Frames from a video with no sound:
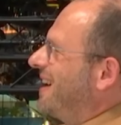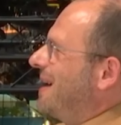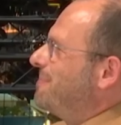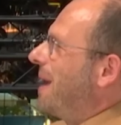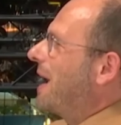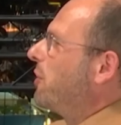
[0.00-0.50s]

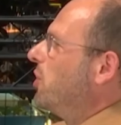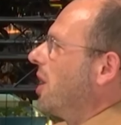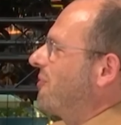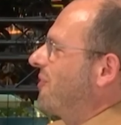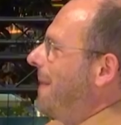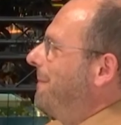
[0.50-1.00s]
My rule
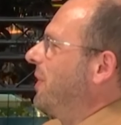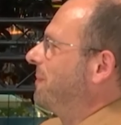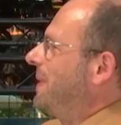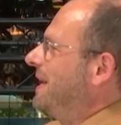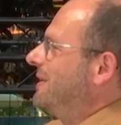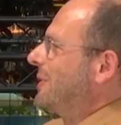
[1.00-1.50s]
of thumb would
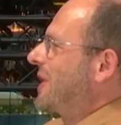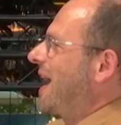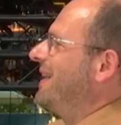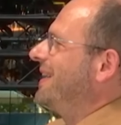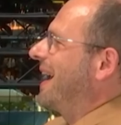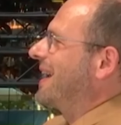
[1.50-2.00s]
be you
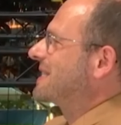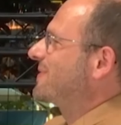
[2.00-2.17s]
can get as